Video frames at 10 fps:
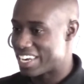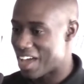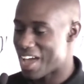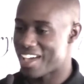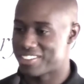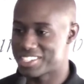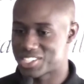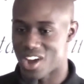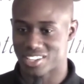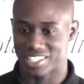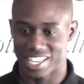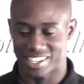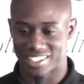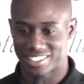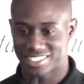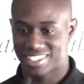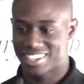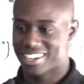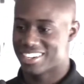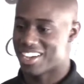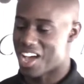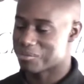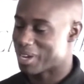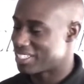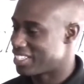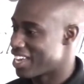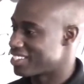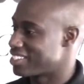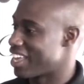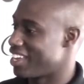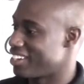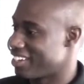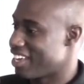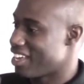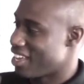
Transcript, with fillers: now I have this scarlet letter on my chest and